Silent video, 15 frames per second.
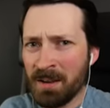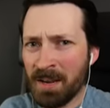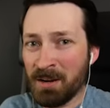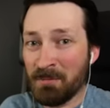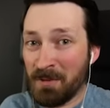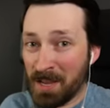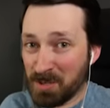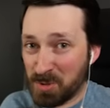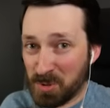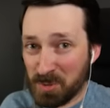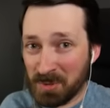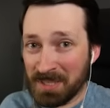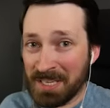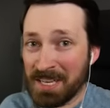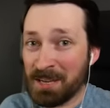And
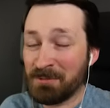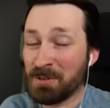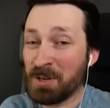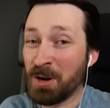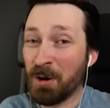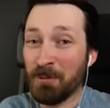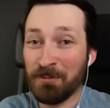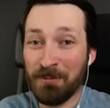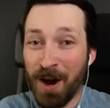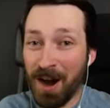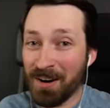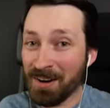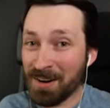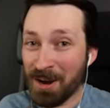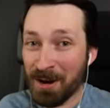eventually, if you go
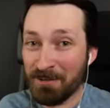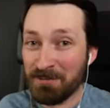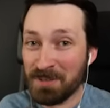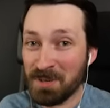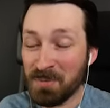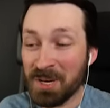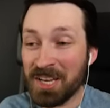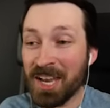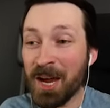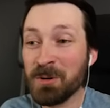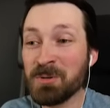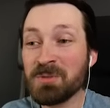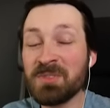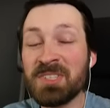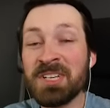far enough, you
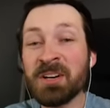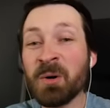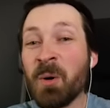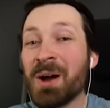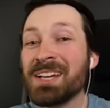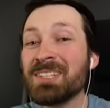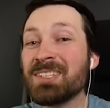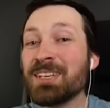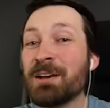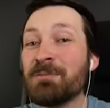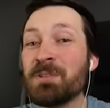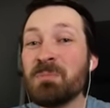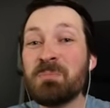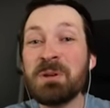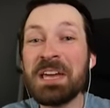encounter
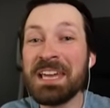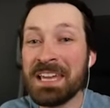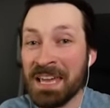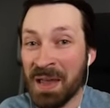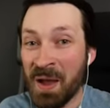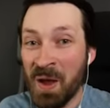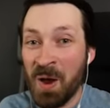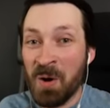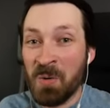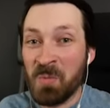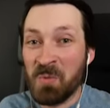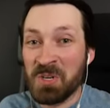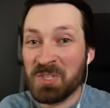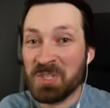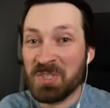087B,
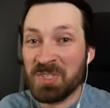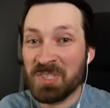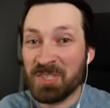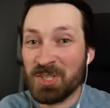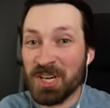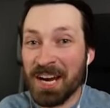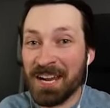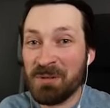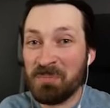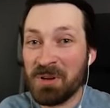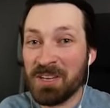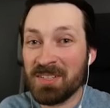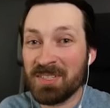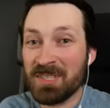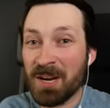which is a giant
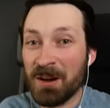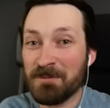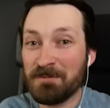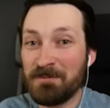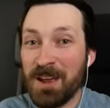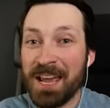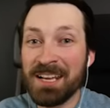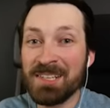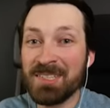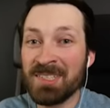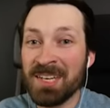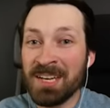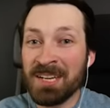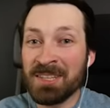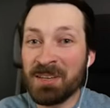pissed-off
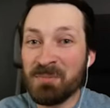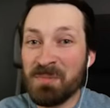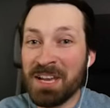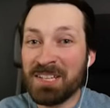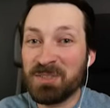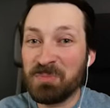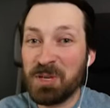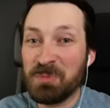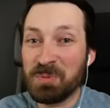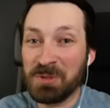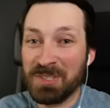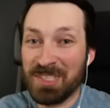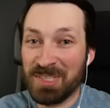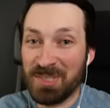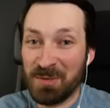face that makes
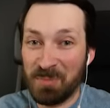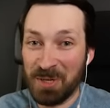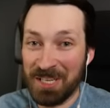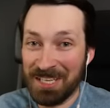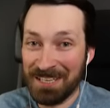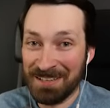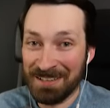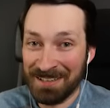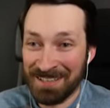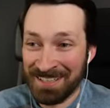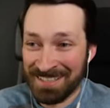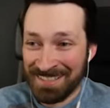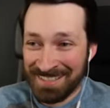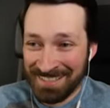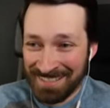people
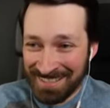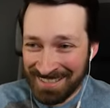disappear.